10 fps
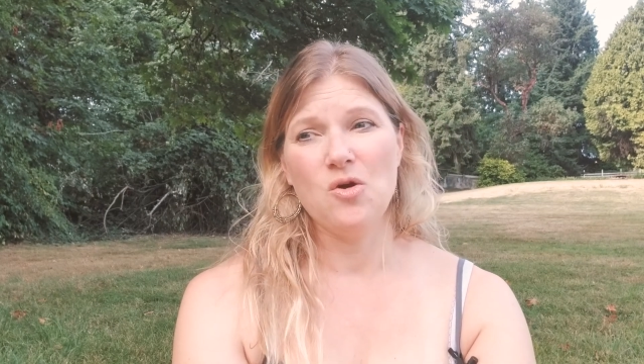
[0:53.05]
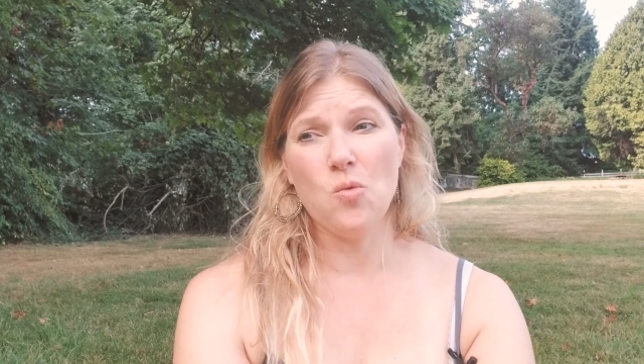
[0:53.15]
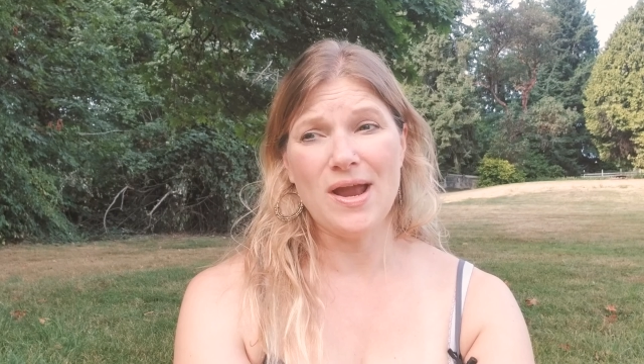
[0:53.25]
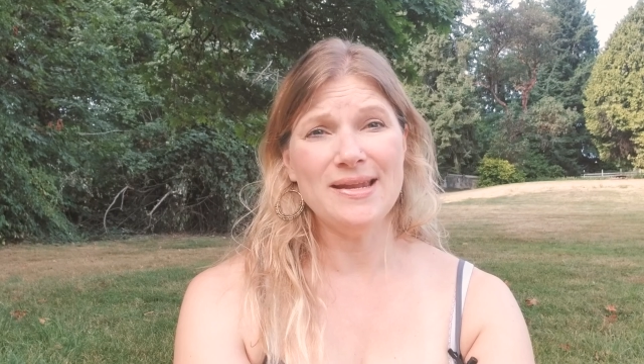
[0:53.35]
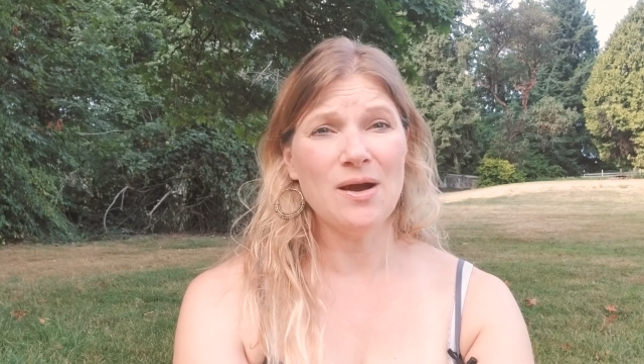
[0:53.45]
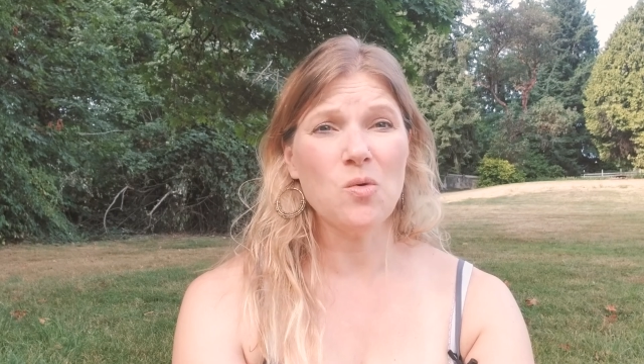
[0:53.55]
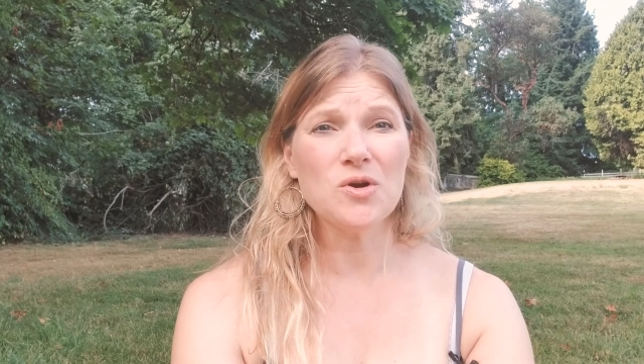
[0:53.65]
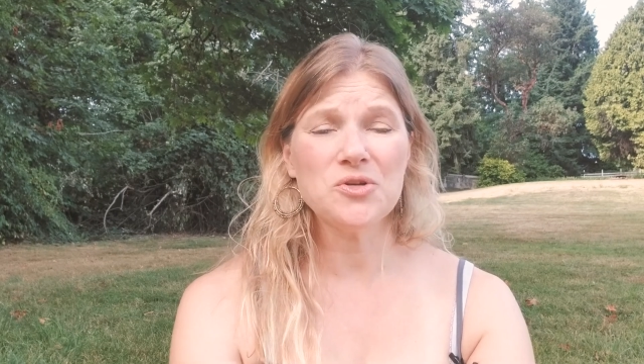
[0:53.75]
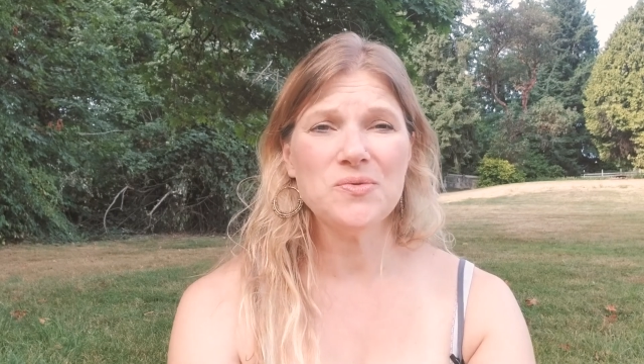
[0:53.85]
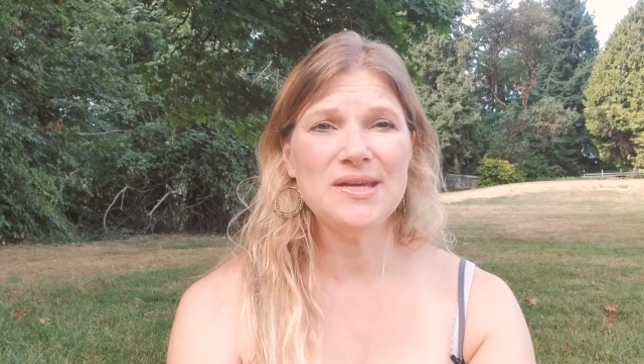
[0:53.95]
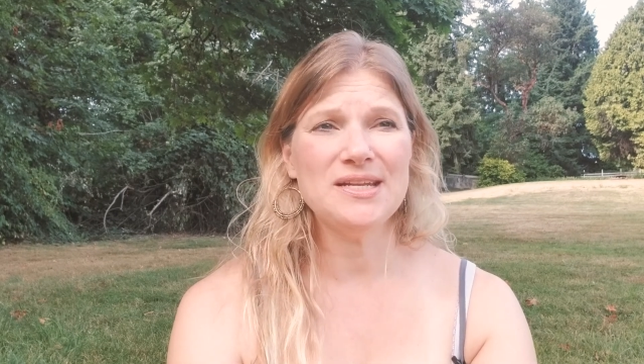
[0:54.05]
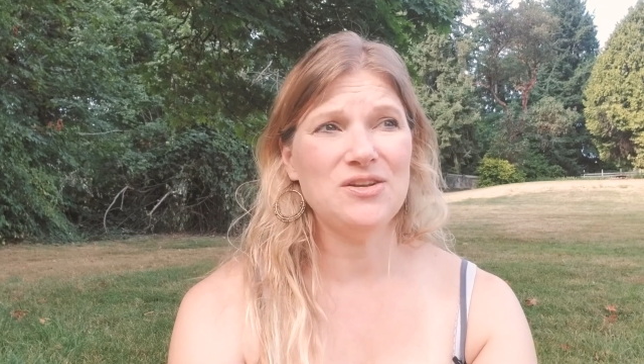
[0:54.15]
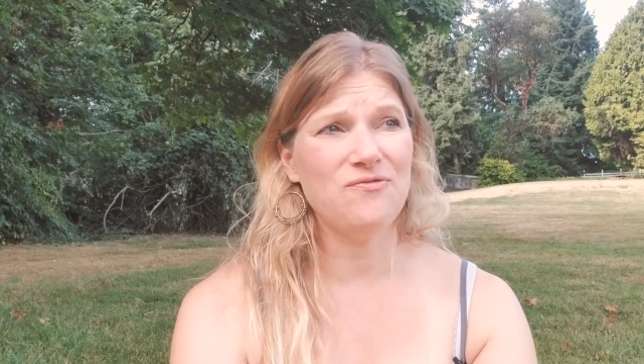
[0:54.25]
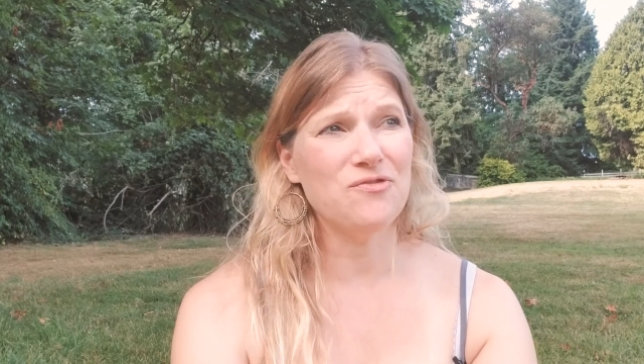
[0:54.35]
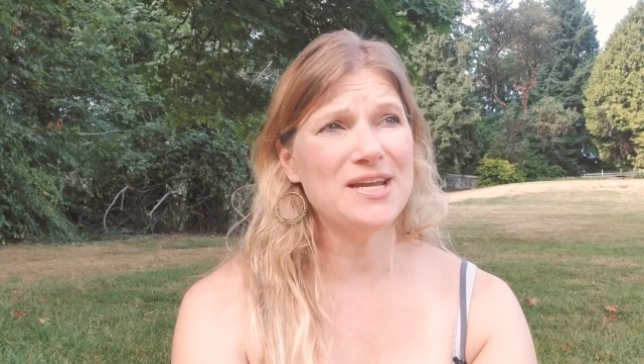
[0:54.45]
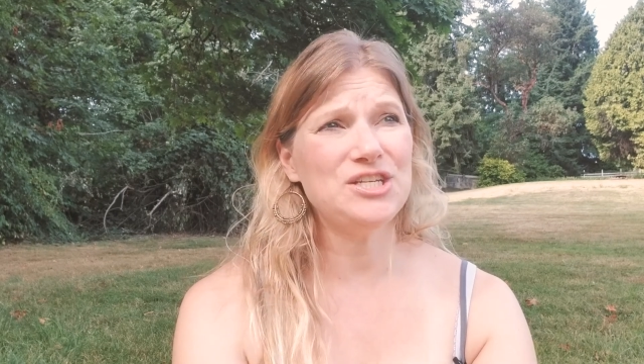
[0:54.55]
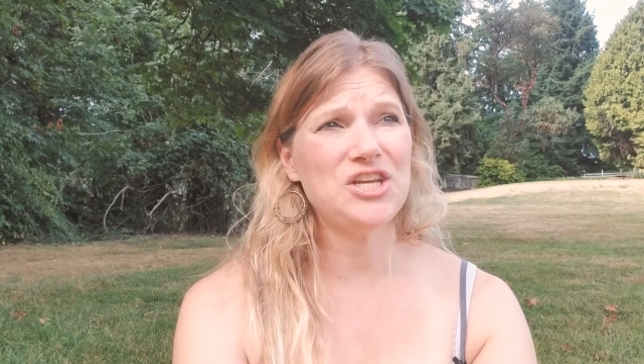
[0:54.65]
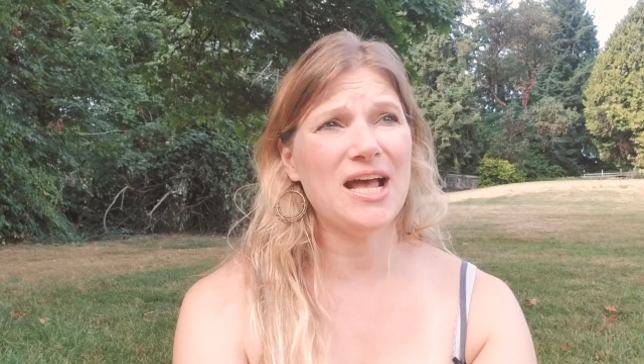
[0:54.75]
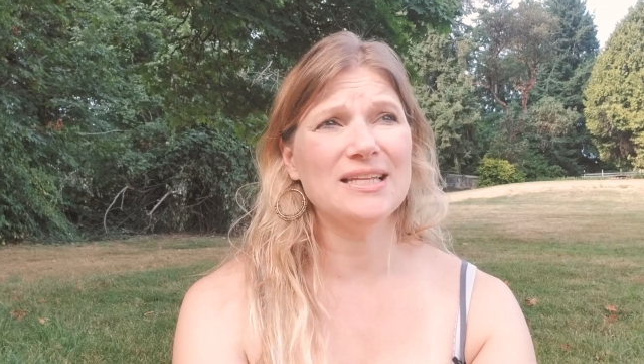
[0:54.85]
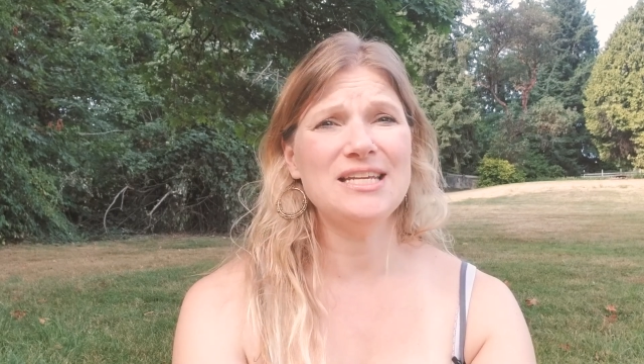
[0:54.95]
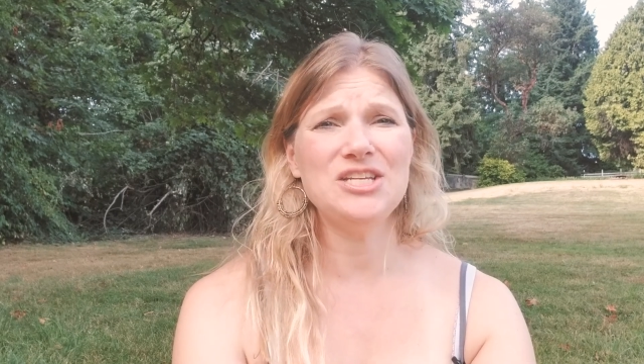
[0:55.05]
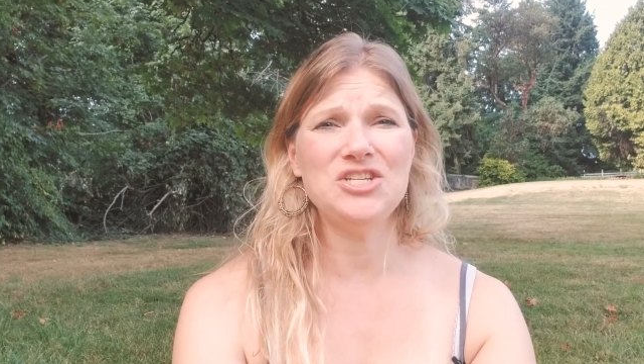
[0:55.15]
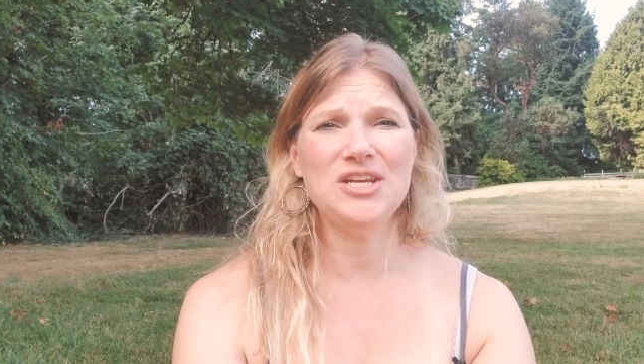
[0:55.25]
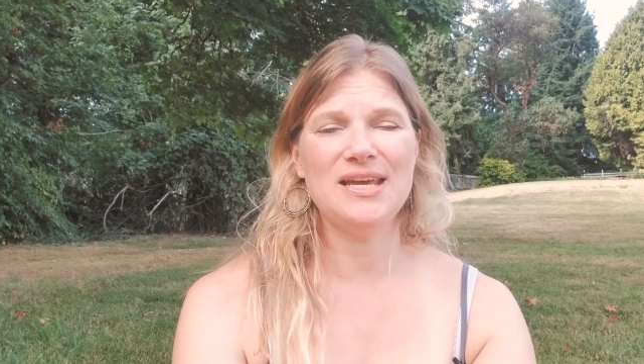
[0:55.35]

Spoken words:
Right now we're doing a free challenge.